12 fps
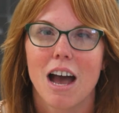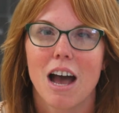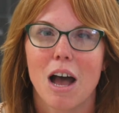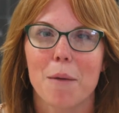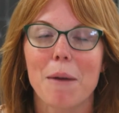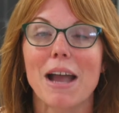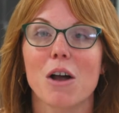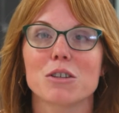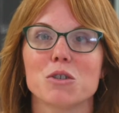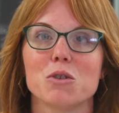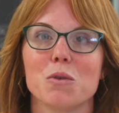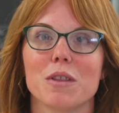I
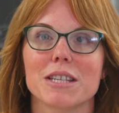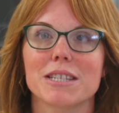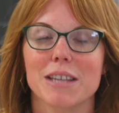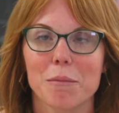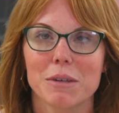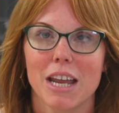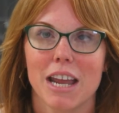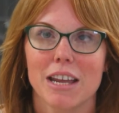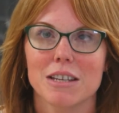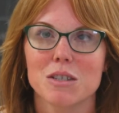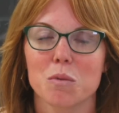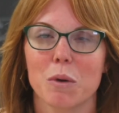also do the
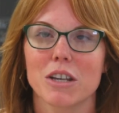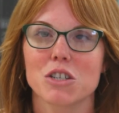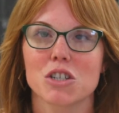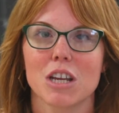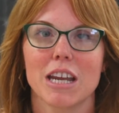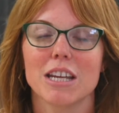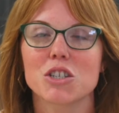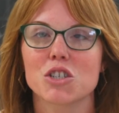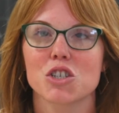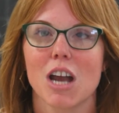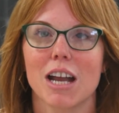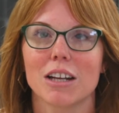someday's, which
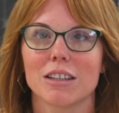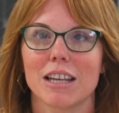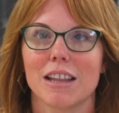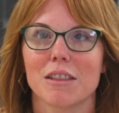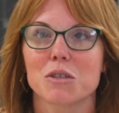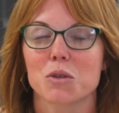each child in the